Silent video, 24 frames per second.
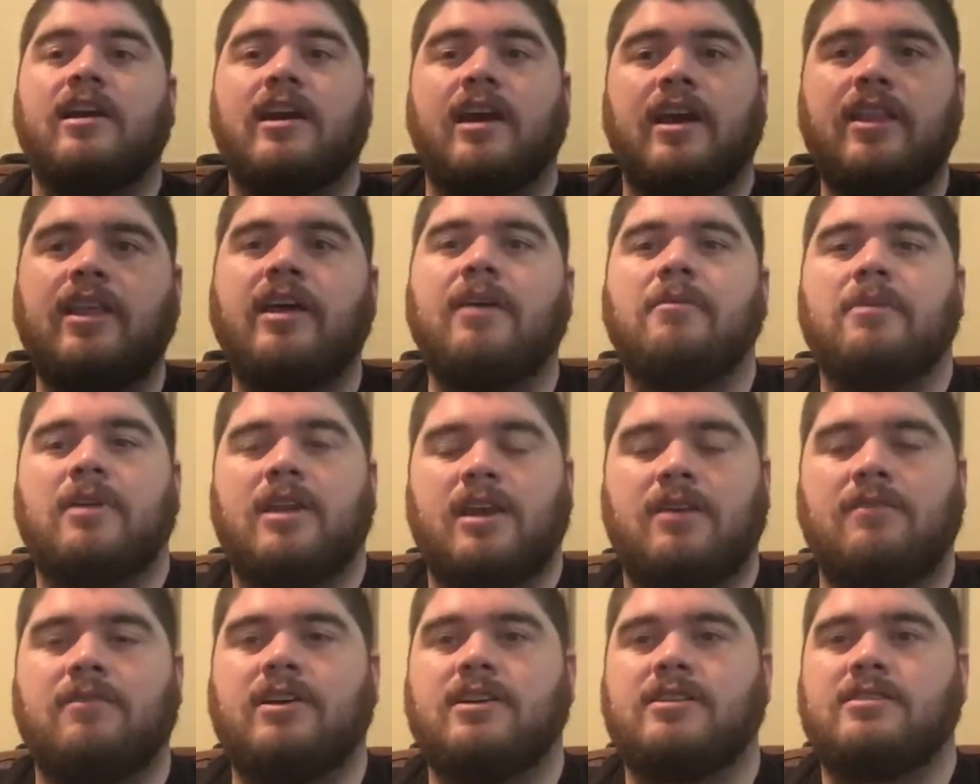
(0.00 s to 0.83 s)
and that would
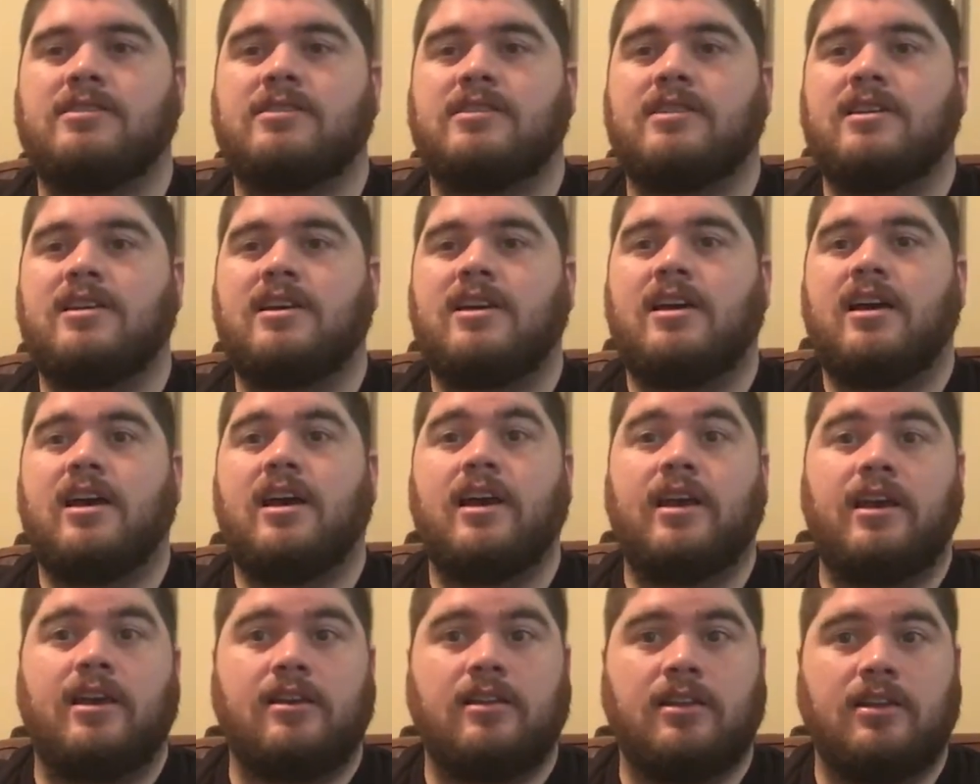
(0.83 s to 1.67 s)
give us
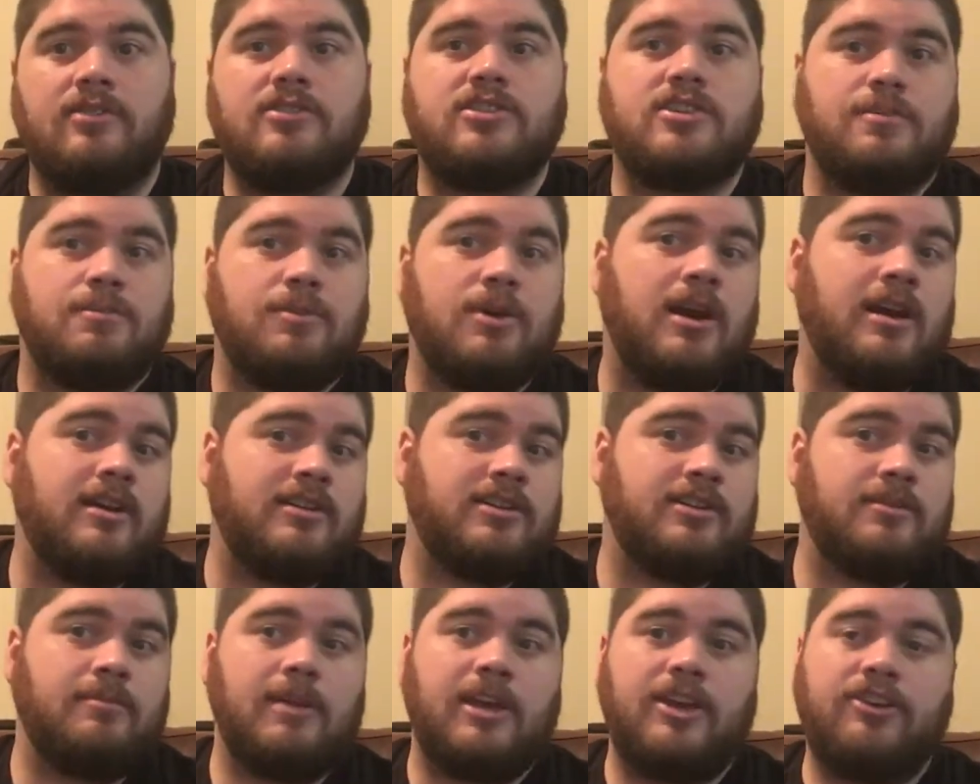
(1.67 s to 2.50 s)
a close
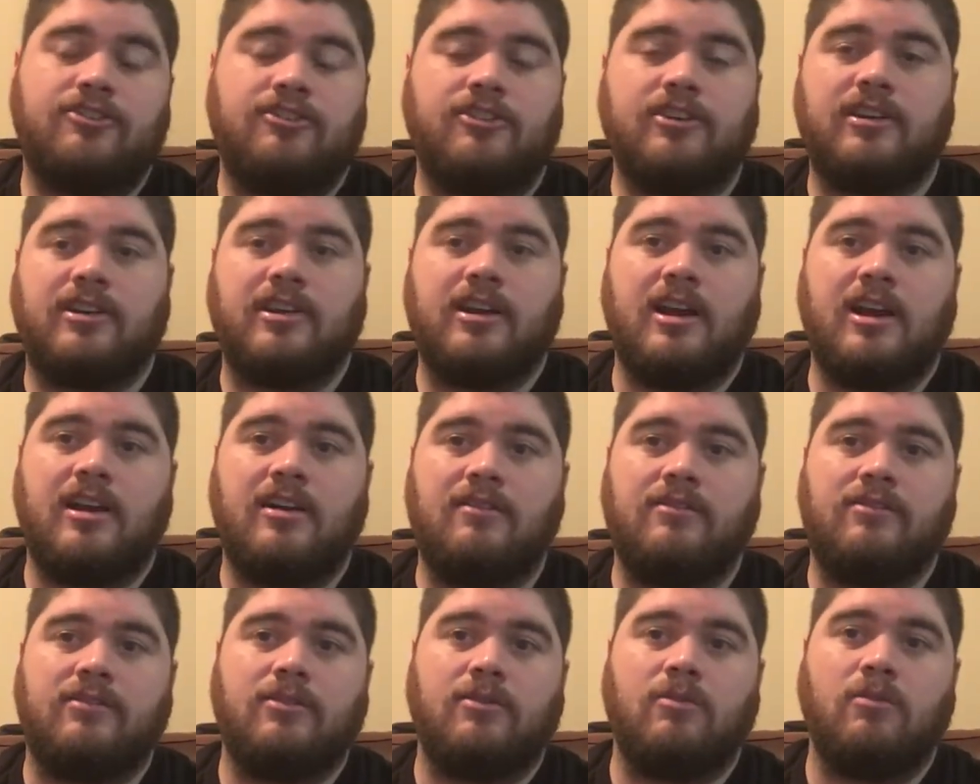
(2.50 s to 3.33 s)
approximation
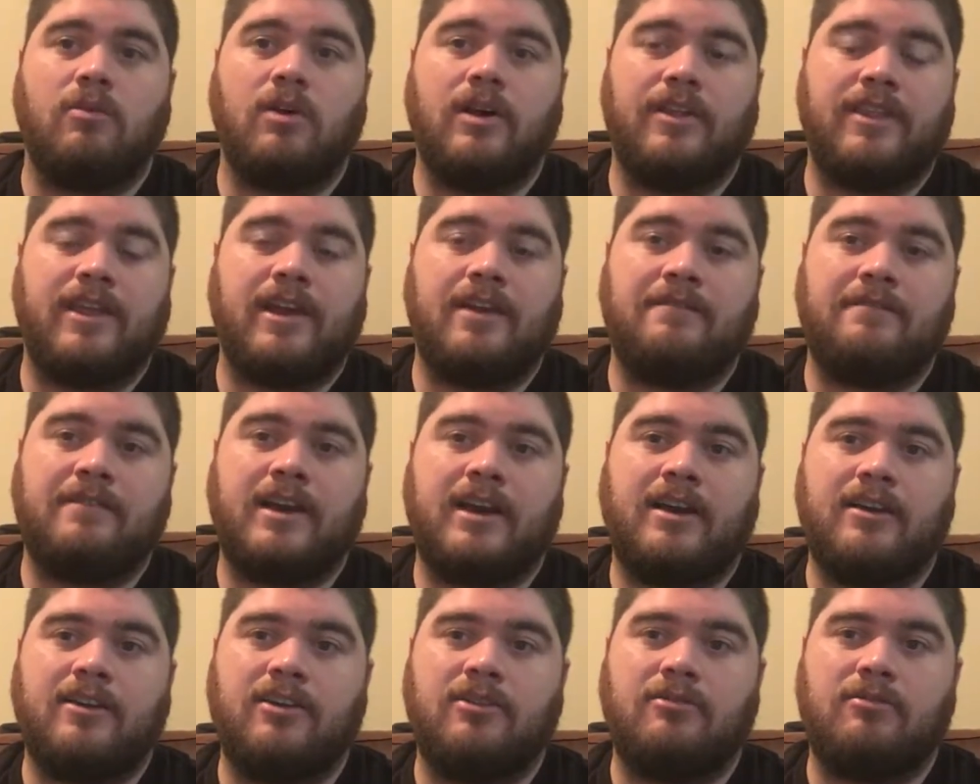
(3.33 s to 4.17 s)
of what that
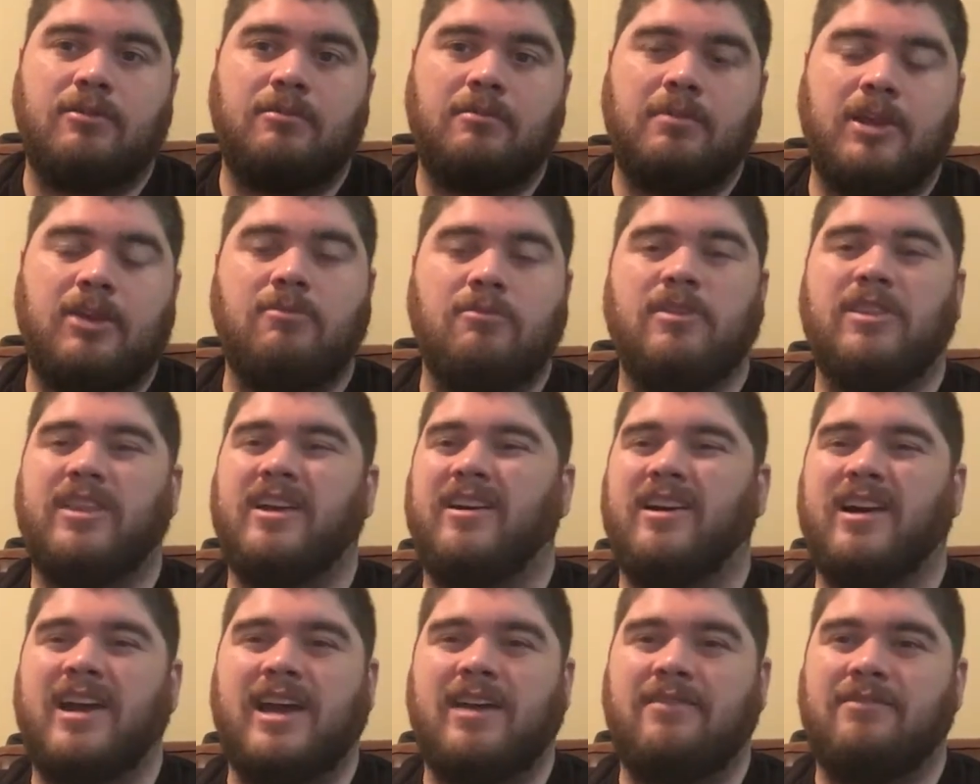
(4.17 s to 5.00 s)
value would be
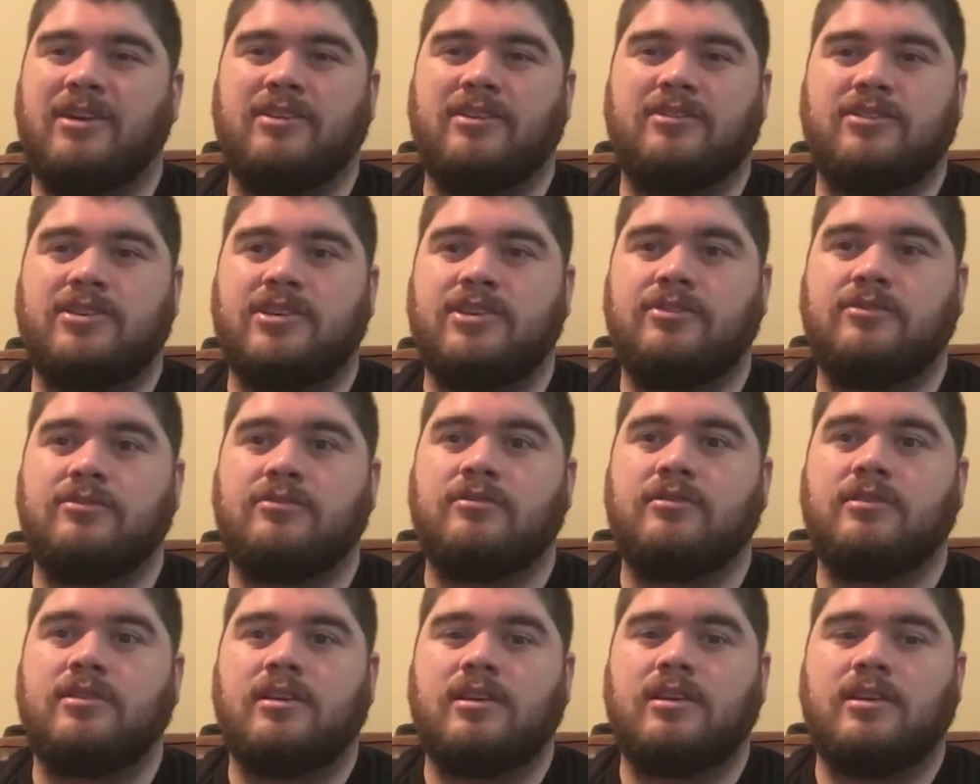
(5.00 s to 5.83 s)
without having to